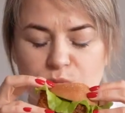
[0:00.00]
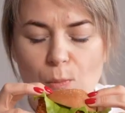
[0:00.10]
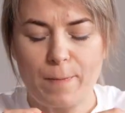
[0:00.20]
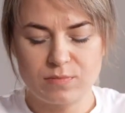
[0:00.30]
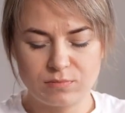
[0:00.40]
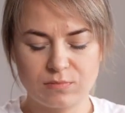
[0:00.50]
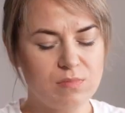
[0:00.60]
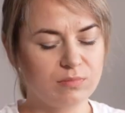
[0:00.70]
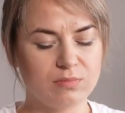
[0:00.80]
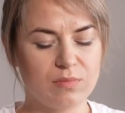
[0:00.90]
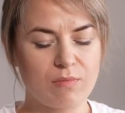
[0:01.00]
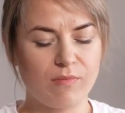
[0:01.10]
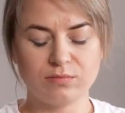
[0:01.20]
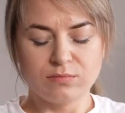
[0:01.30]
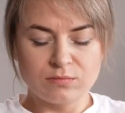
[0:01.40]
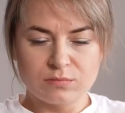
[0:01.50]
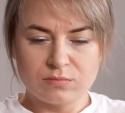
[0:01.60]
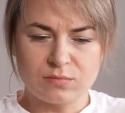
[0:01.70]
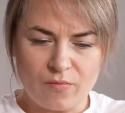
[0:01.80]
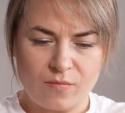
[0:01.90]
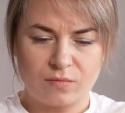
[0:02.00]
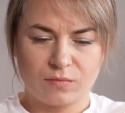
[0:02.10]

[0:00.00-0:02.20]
a loss of appetite, if you're